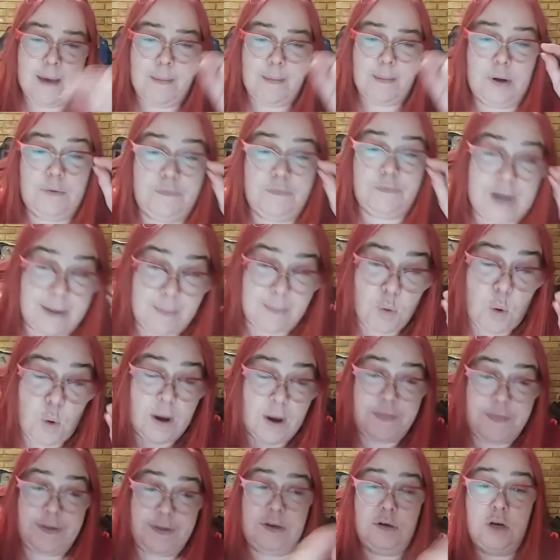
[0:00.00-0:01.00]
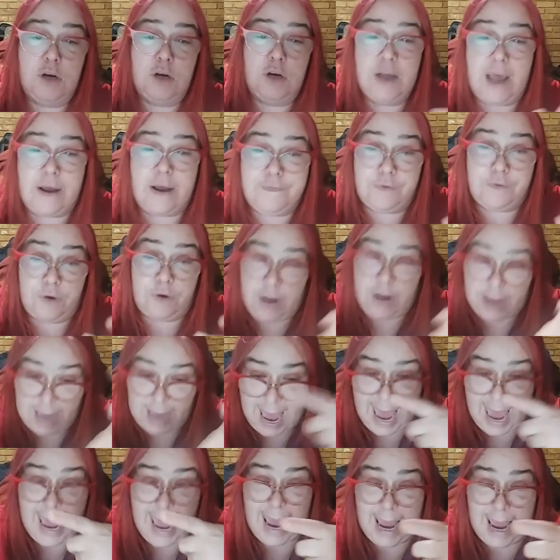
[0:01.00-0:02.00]
but number one thing to look out for a
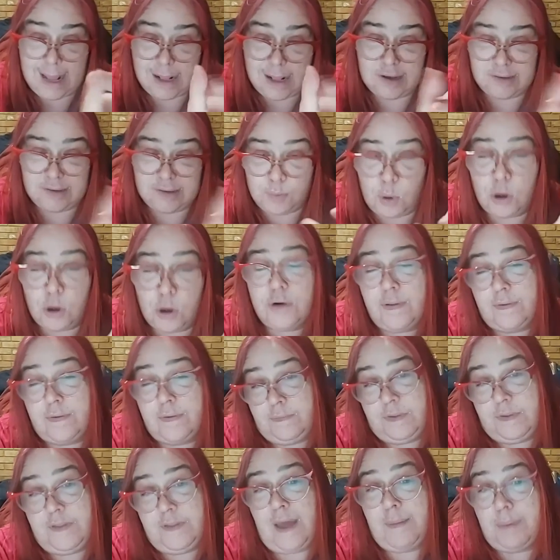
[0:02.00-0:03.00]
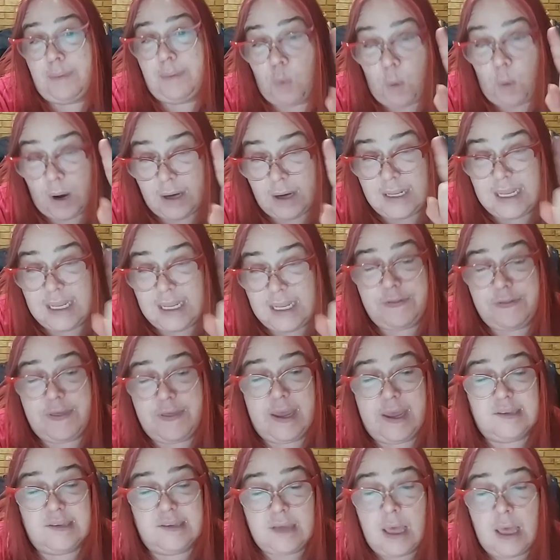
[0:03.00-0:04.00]
it is more than that but one key
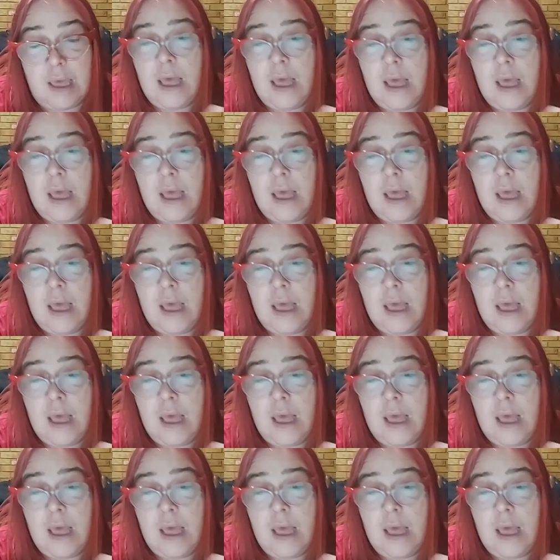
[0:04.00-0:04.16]
thing is